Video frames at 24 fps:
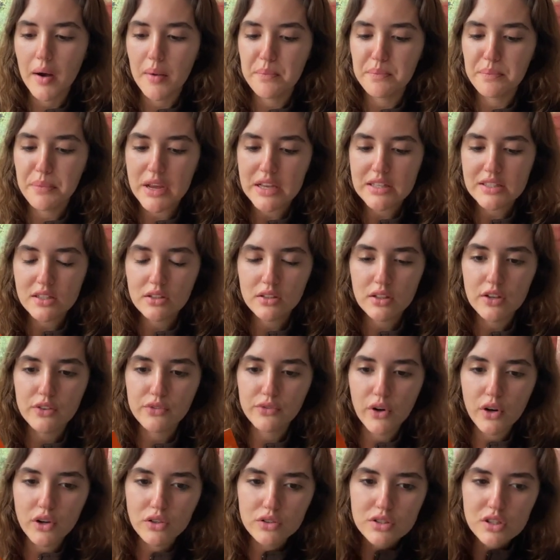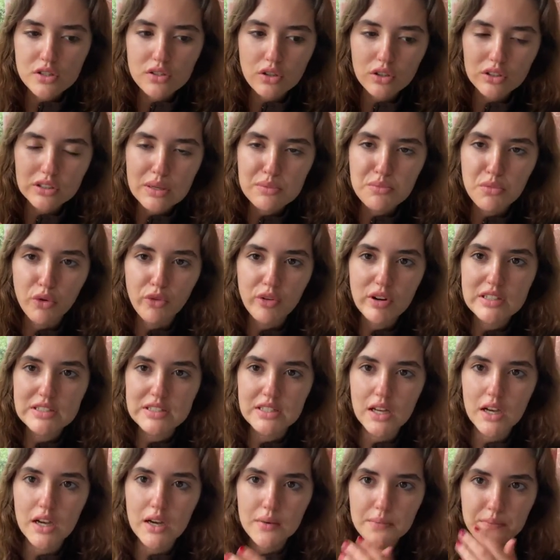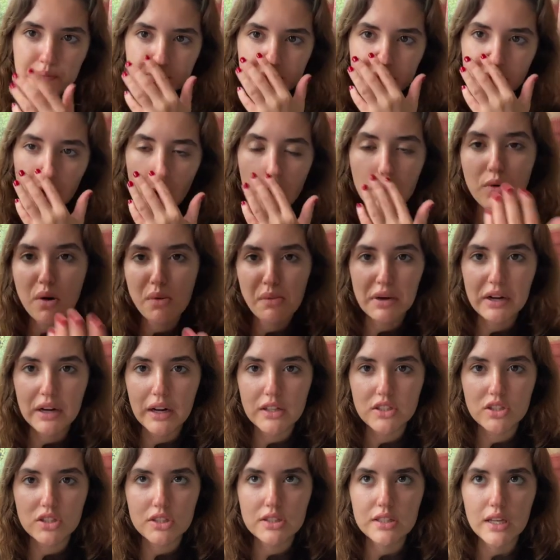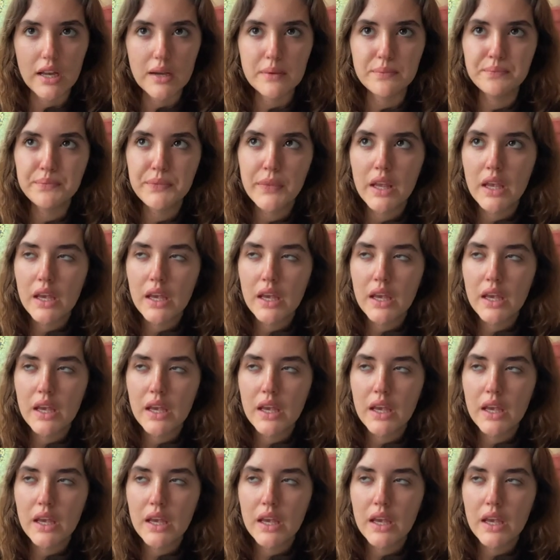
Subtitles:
basically it follows this girl named Marissa, a woman, I should say.